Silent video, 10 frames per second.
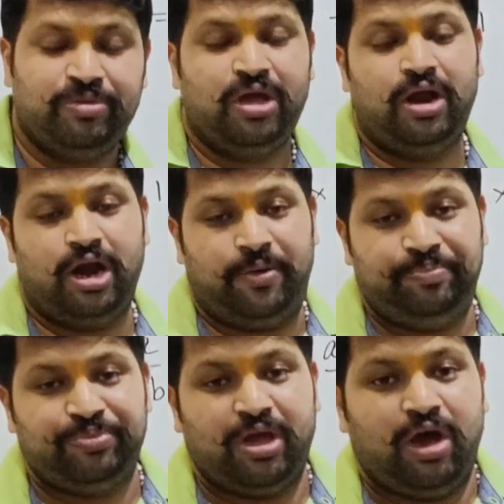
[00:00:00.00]
Now,
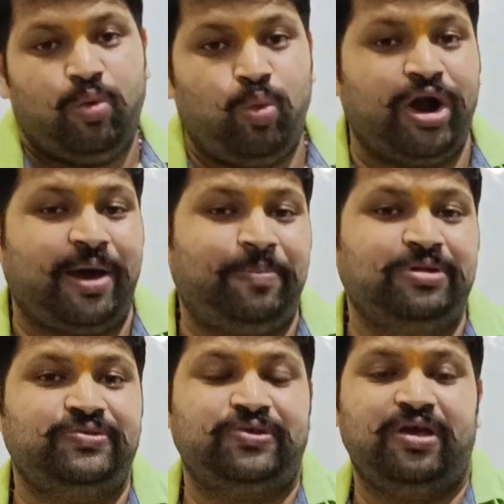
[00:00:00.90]
what happens
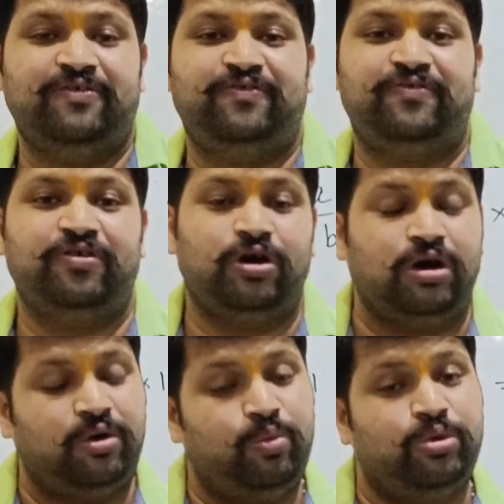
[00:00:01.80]
if,
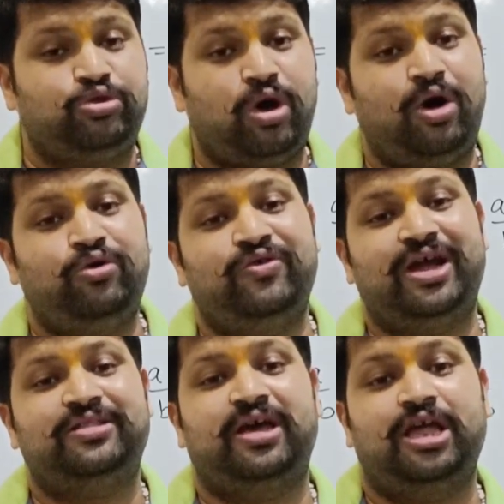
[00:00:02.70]
so how do we get
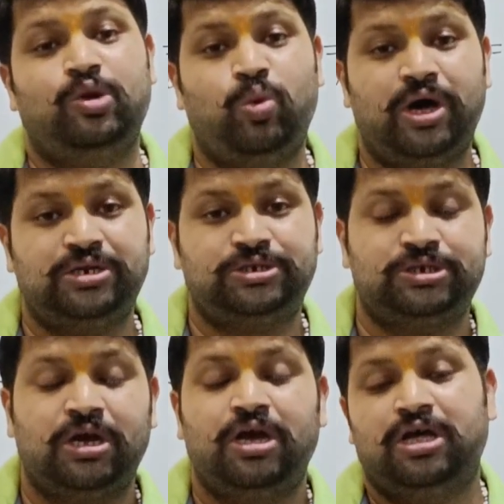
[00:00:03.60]
the inverse?
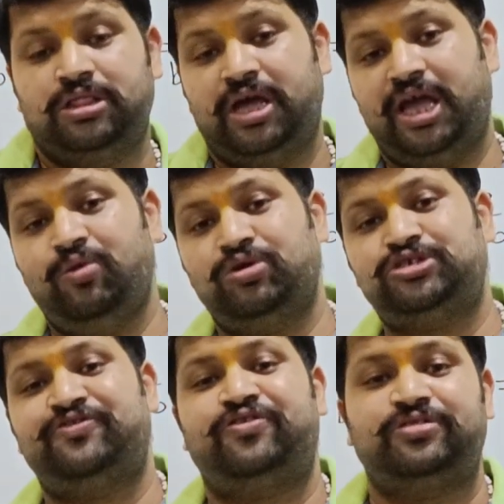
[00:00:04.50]
The inverse
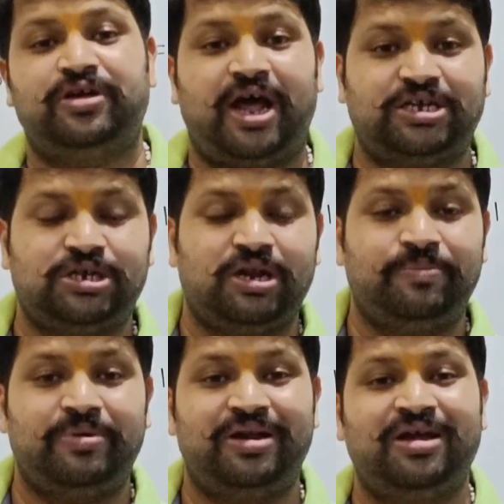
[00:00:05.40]
of the rational
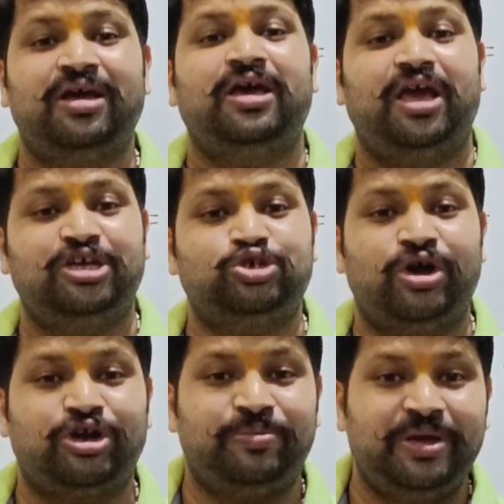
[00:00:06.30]
number is going to
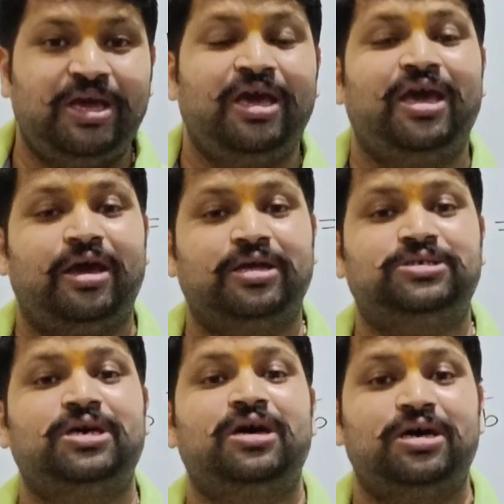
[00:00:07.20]
be its
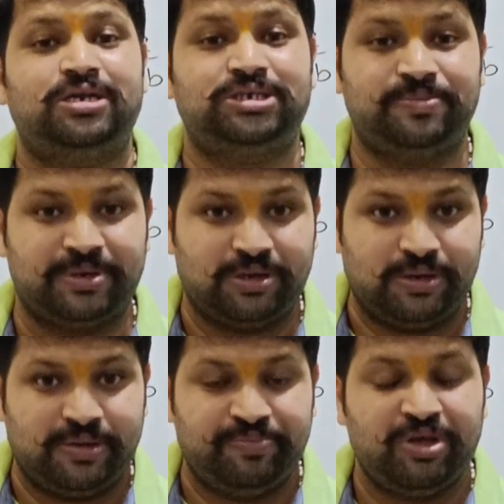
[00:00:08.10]
reciprocal.
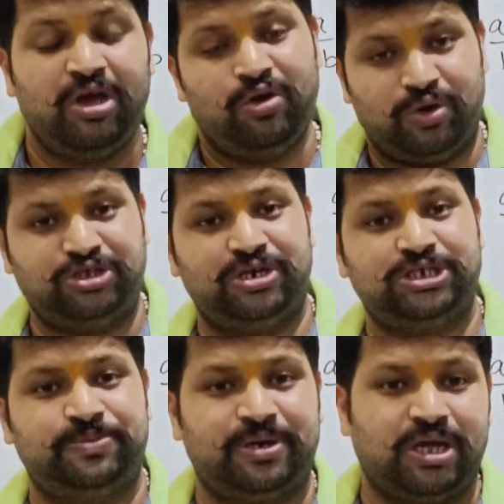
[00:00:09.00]
What's a
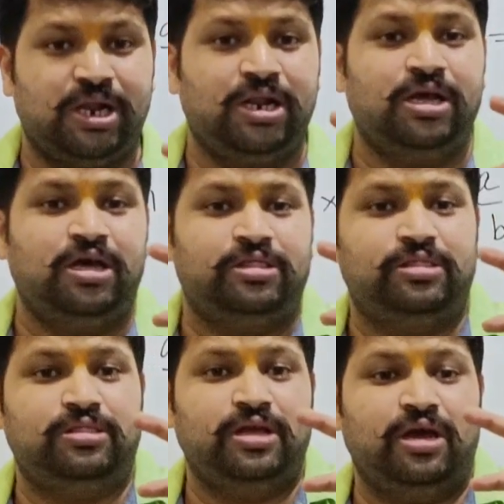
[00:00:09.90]
reciprocal?
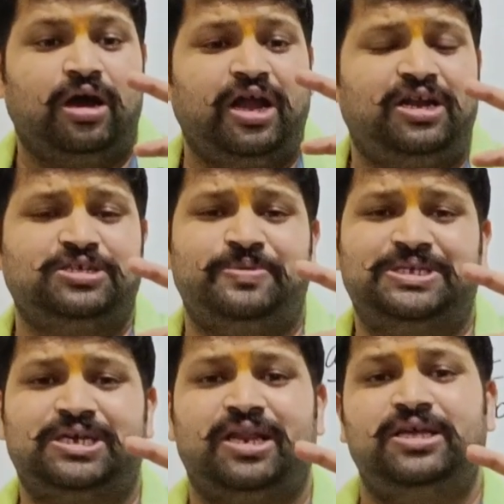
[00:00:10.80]
It is
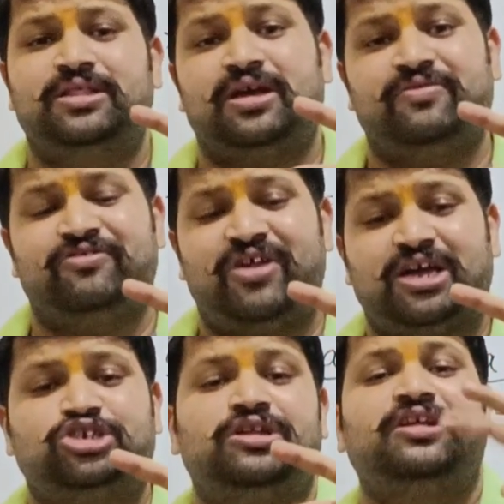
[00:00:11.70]
basically the given
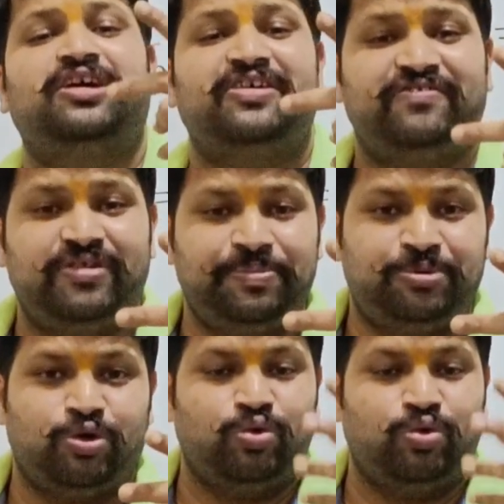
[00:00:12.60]
fraction flipped over.